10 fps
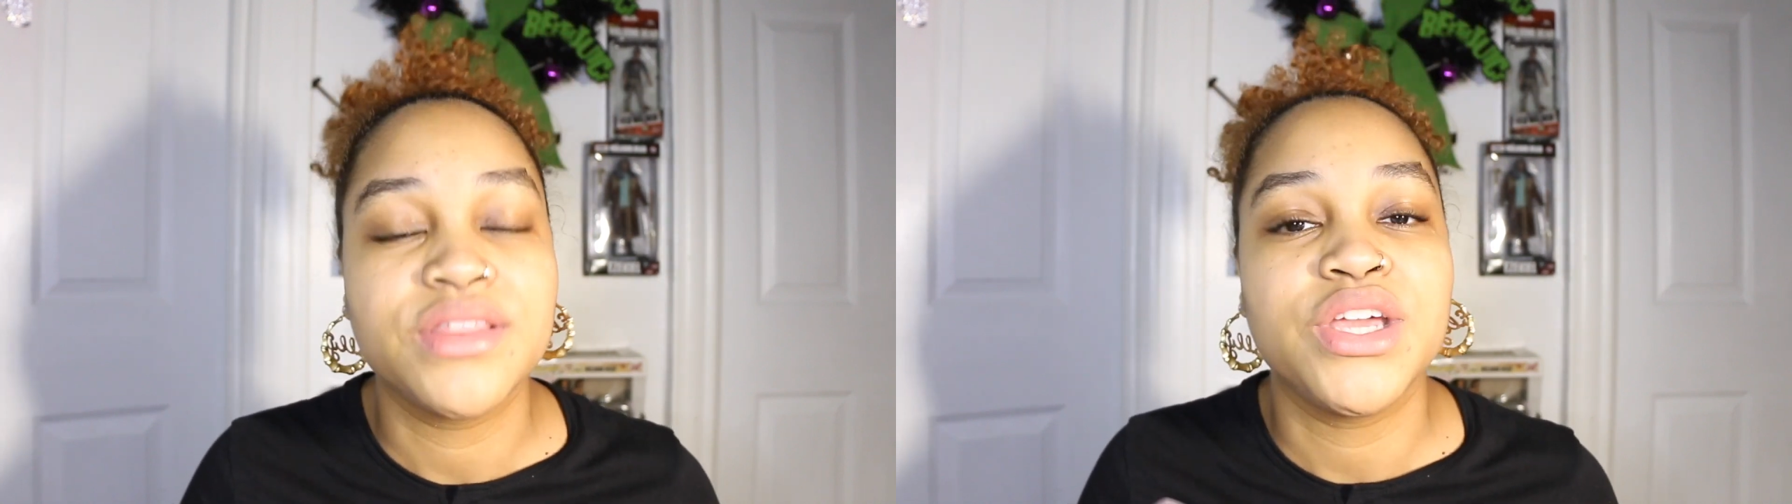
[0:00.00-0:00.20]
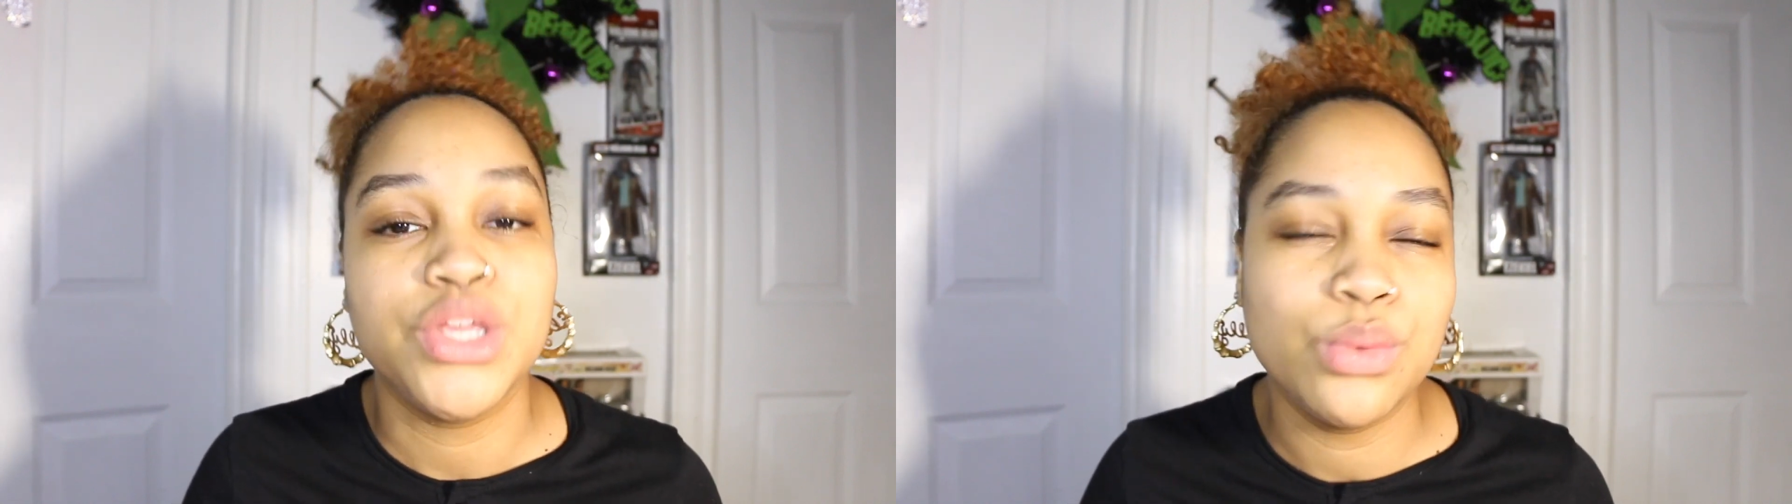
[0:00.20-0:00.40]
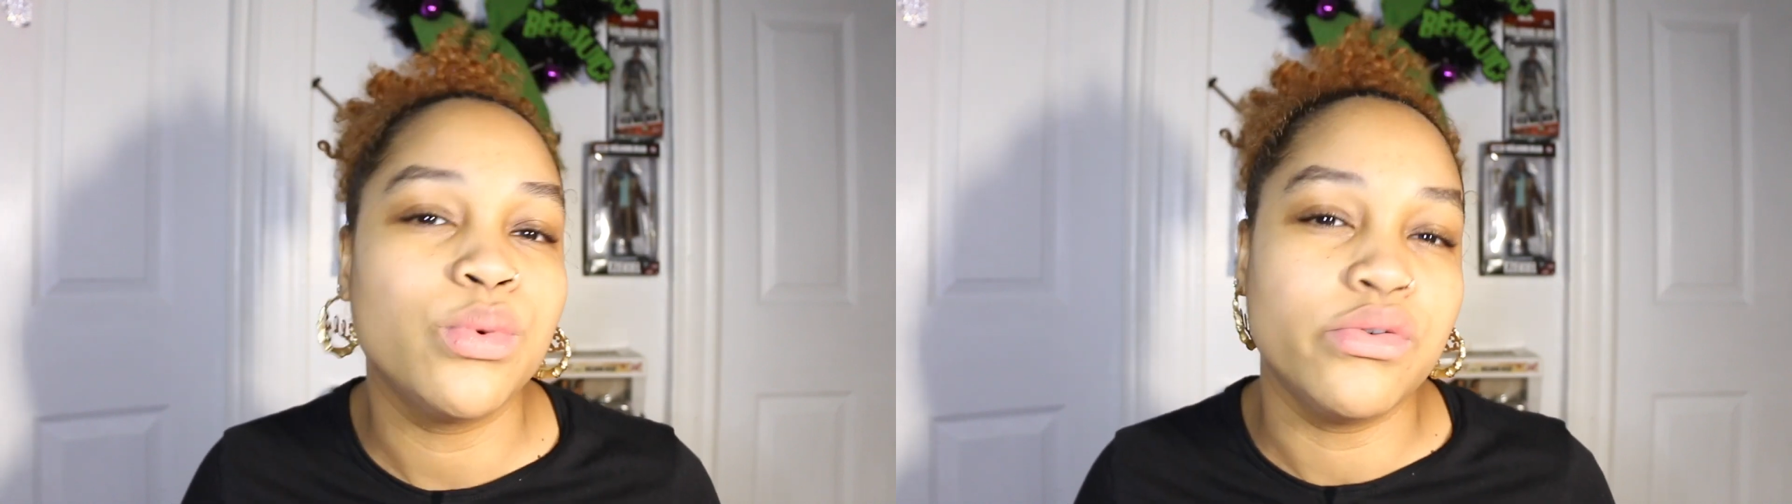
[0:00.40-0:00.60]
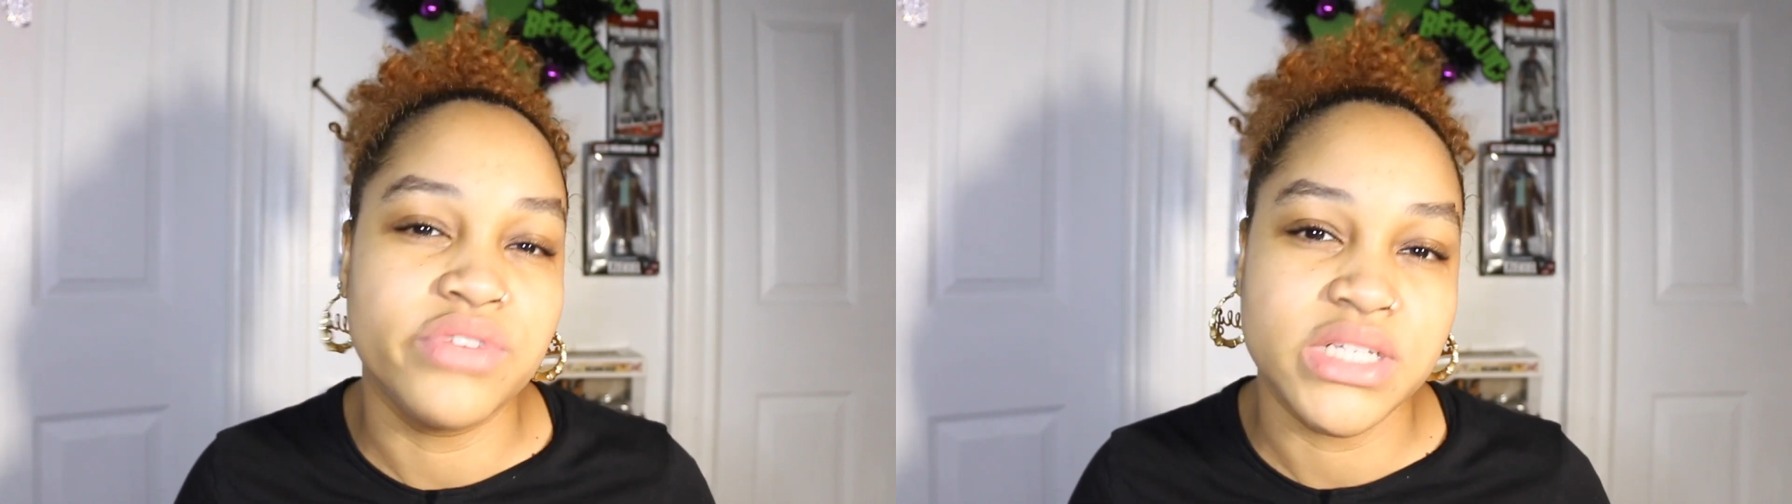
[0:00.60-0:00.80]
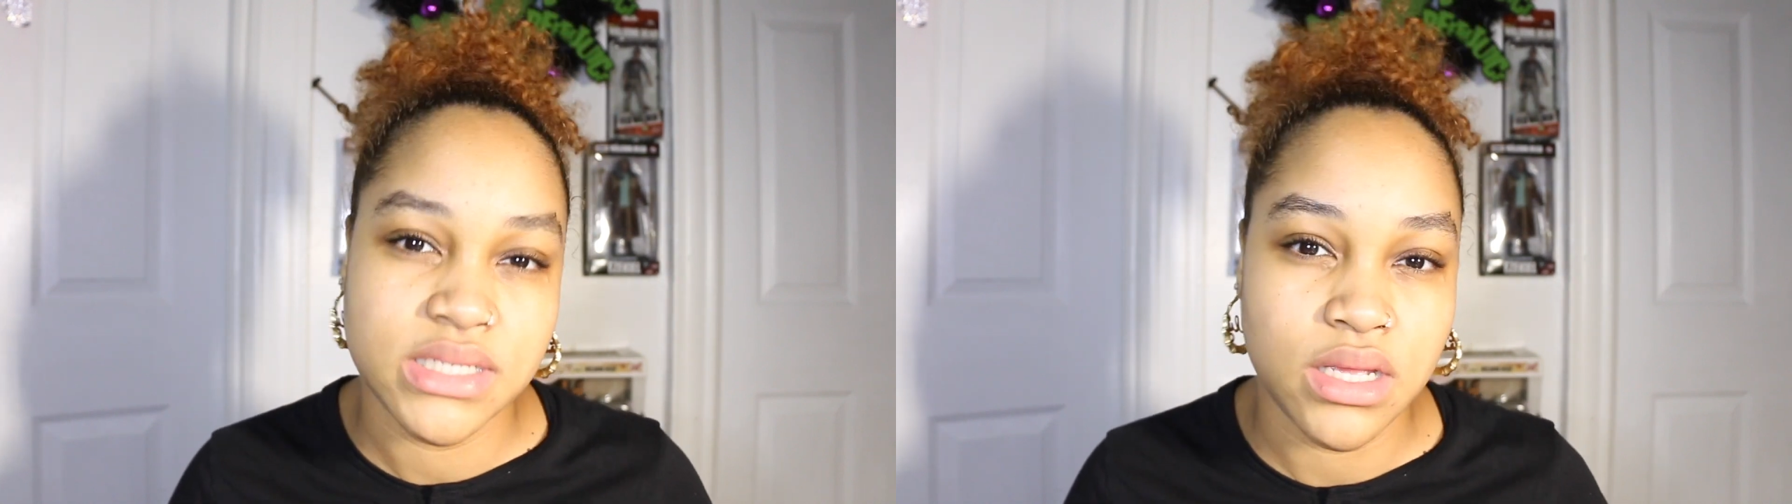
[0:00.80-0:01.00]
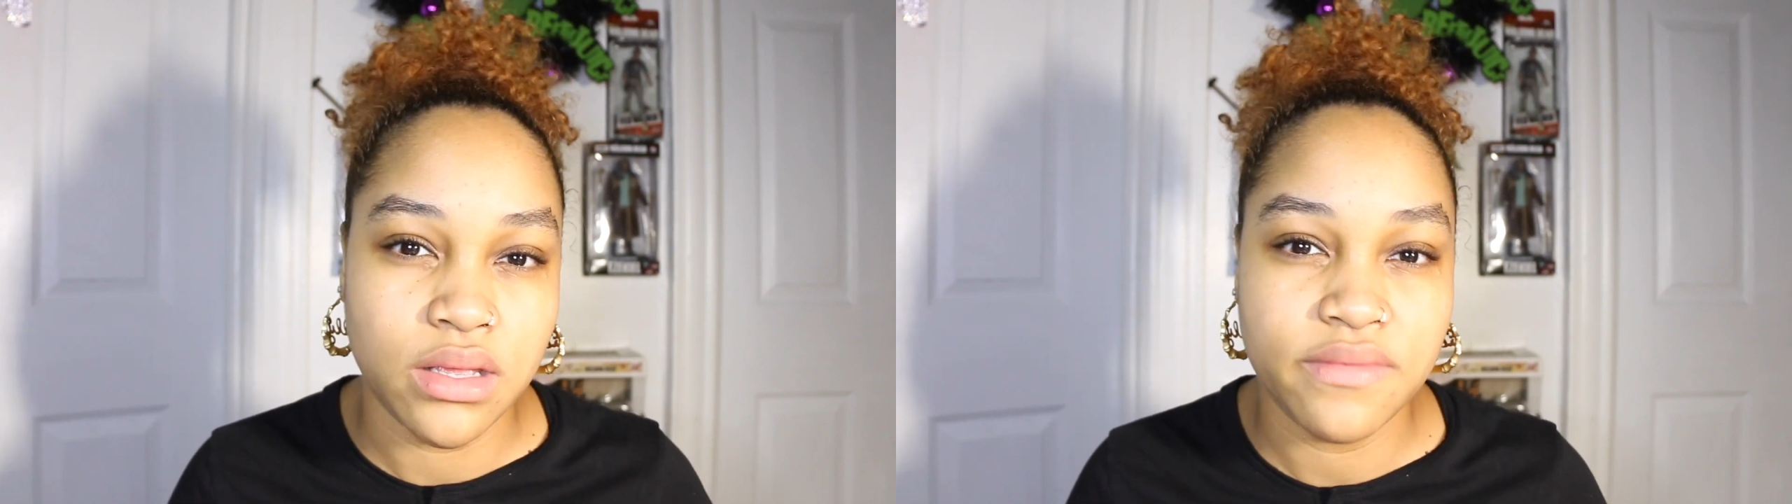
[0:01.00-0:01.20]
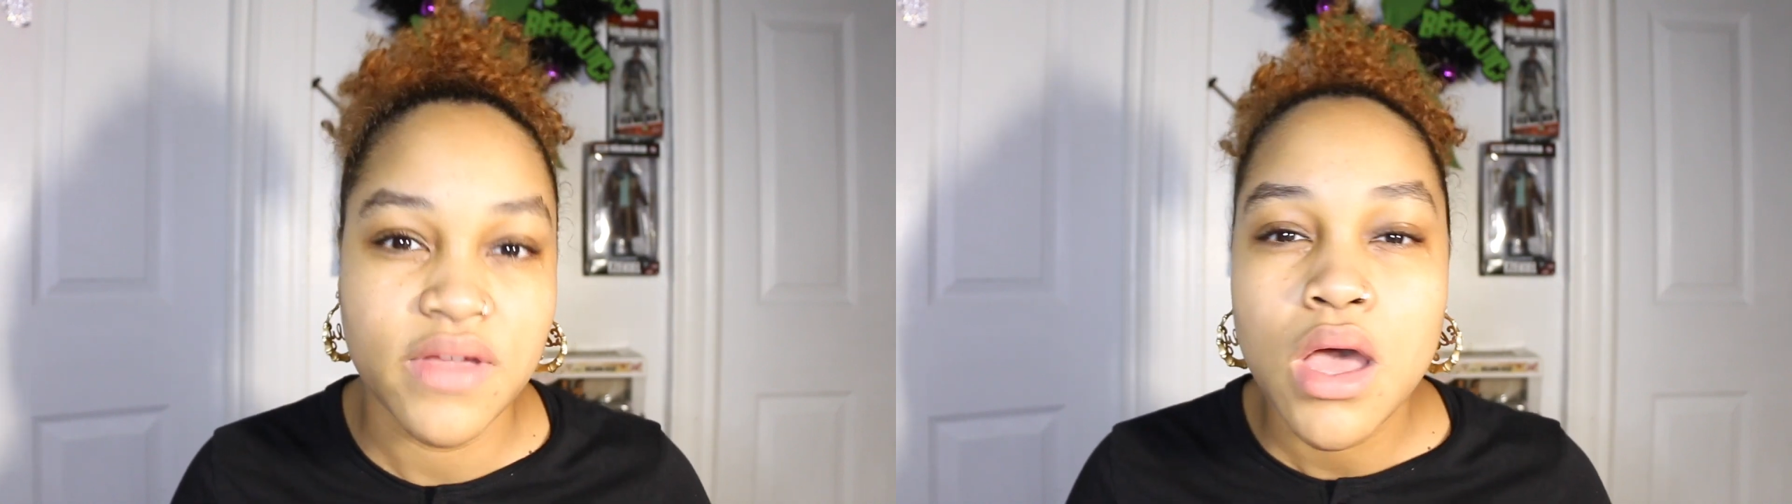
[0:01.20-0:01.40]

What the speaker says: that you will receive.